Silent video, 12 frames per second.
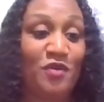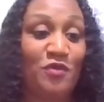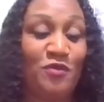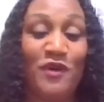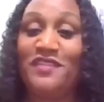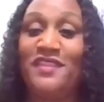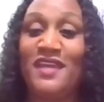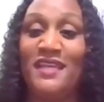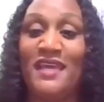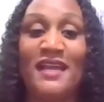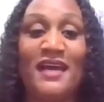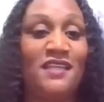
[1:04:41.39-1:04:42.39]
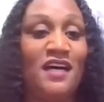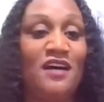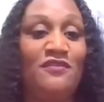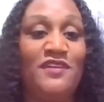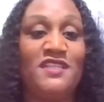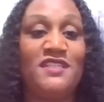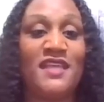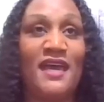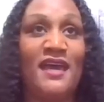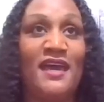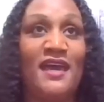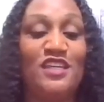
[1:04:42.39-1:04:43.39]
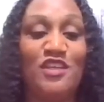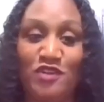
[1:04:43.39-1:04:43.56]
one thing that I love is that